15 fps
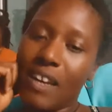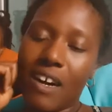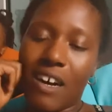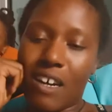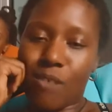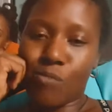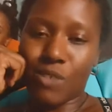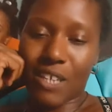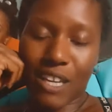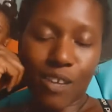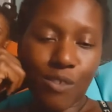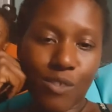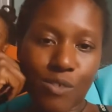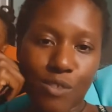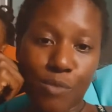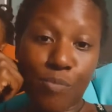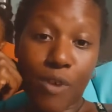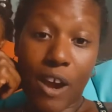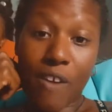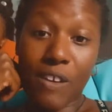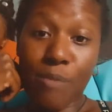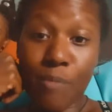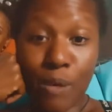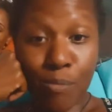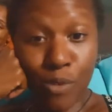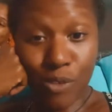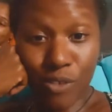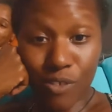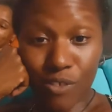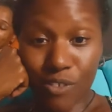Shout out to the priority
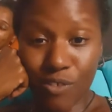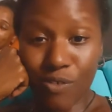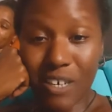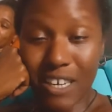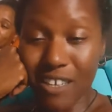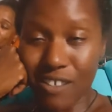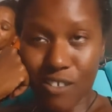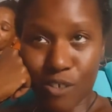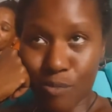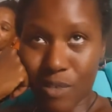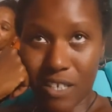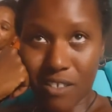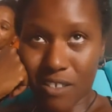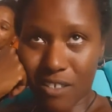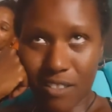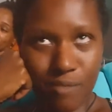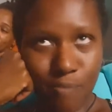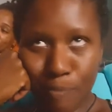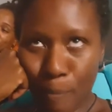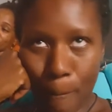members. You guys are amazing.